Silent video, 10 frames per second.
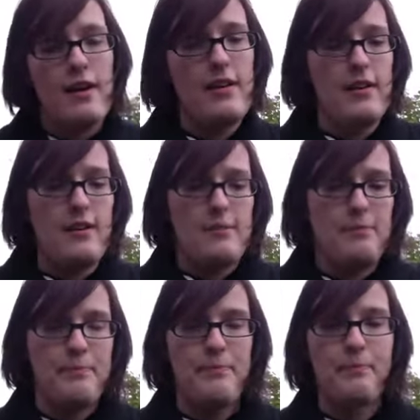
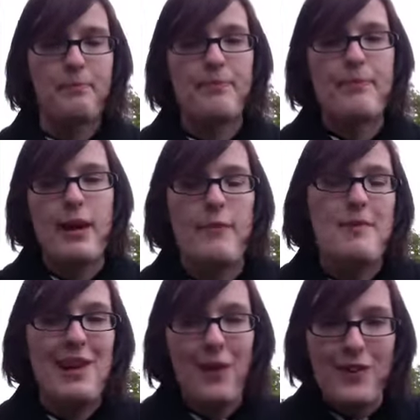I've
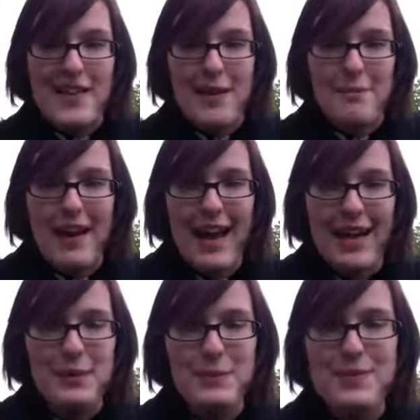been locked out my
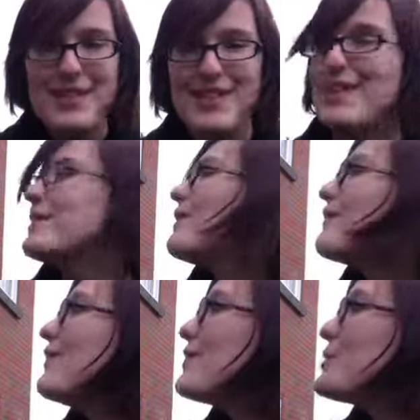house, so
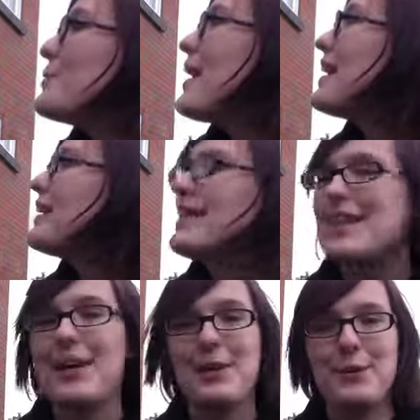I've got to wait
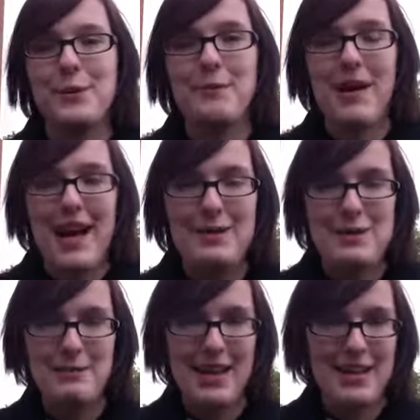until my
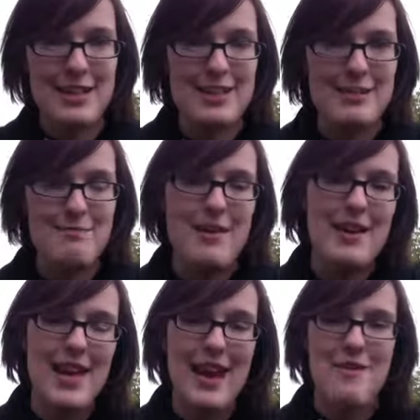housemate and
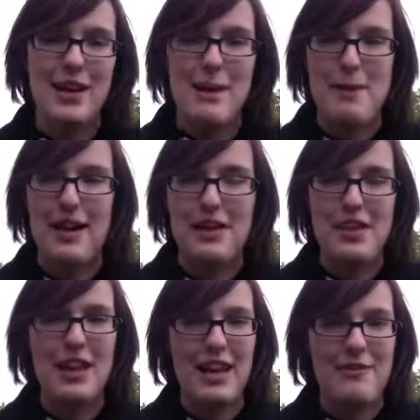my carer get back. I
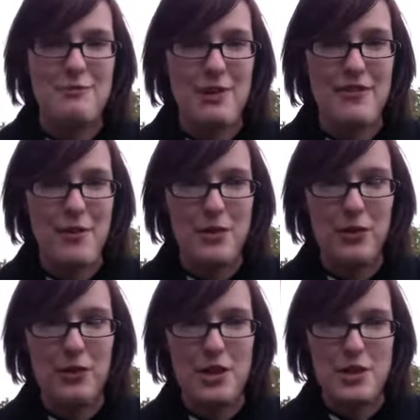think I left my phone at
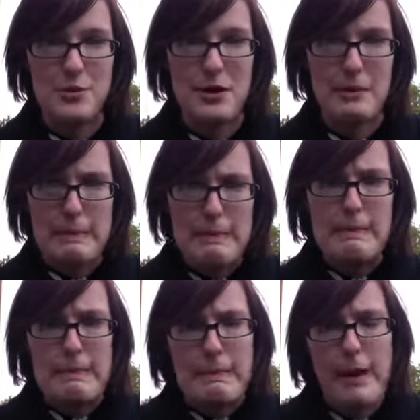college as well.
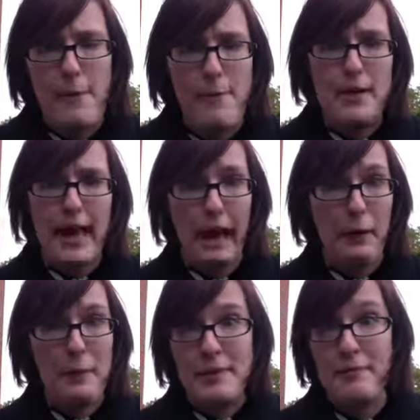I'll probably get a
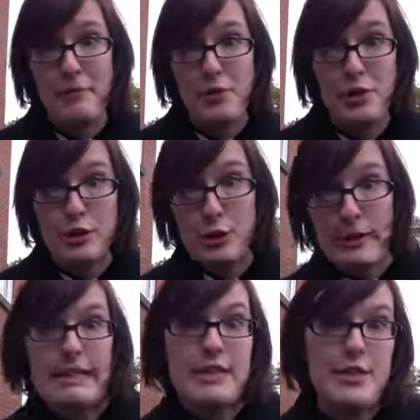comment from Josh
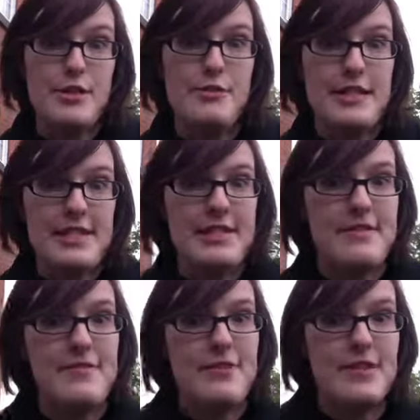going, "Yes, you did,
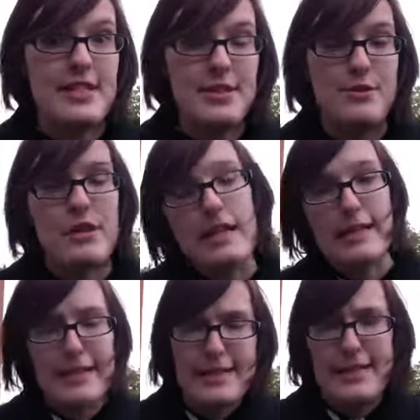I've got it," or
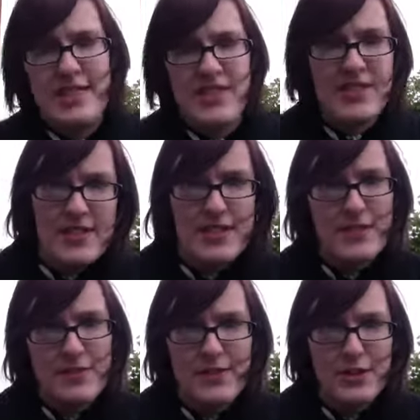"You didn't show you in
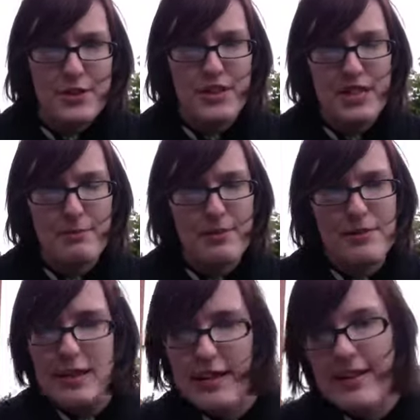your office, you silly
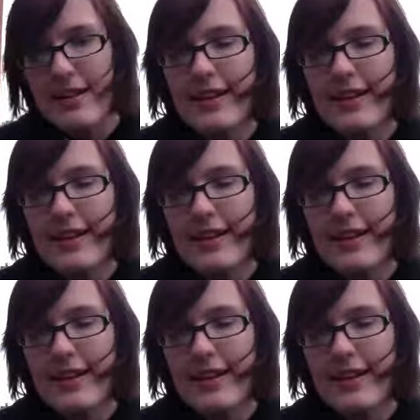plonker."